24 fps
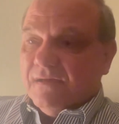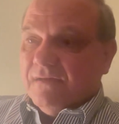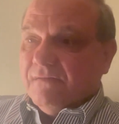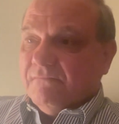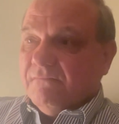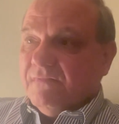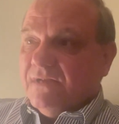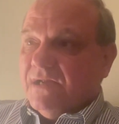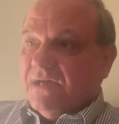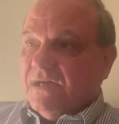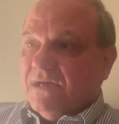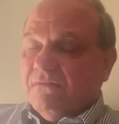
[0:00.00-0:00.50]

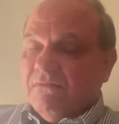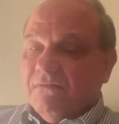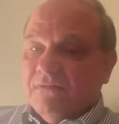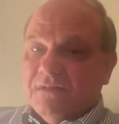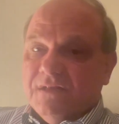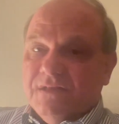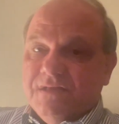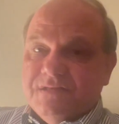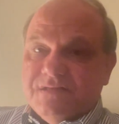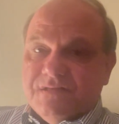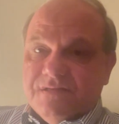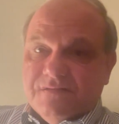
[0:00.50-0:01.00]
We got all
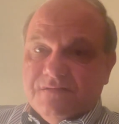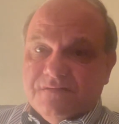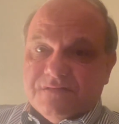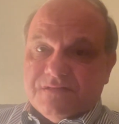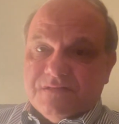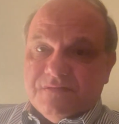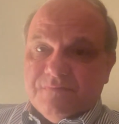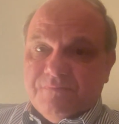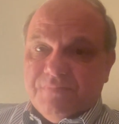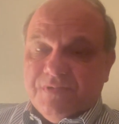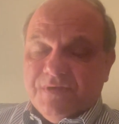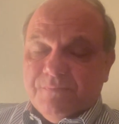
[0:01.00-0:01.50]
these
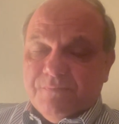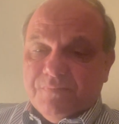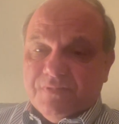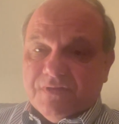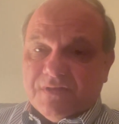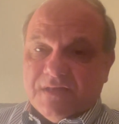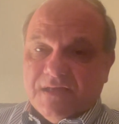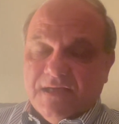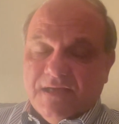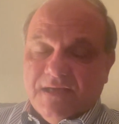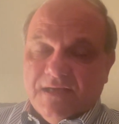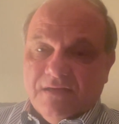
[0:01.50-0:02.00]
innocent people
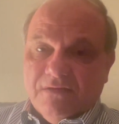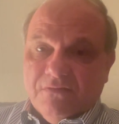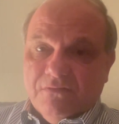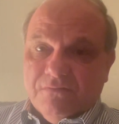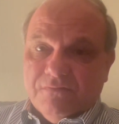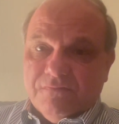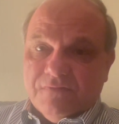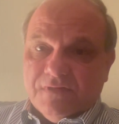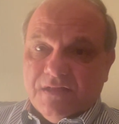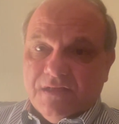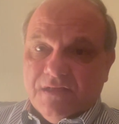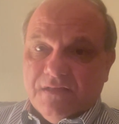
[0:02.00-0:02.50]
dying
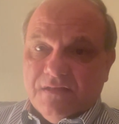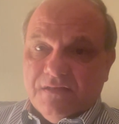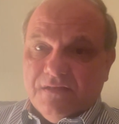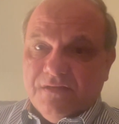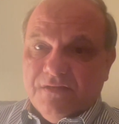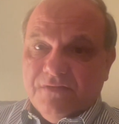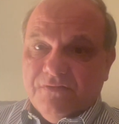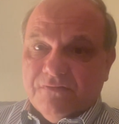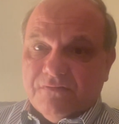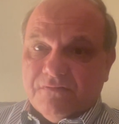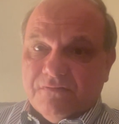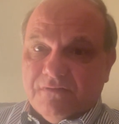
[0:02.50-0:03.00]
over there in the
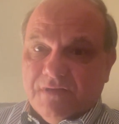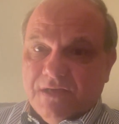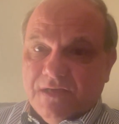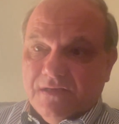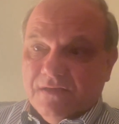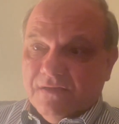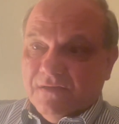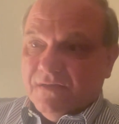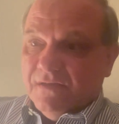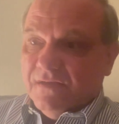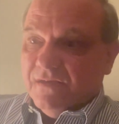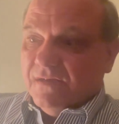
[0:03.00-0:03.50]

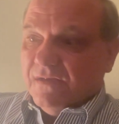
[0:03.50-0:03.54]
Ukraine.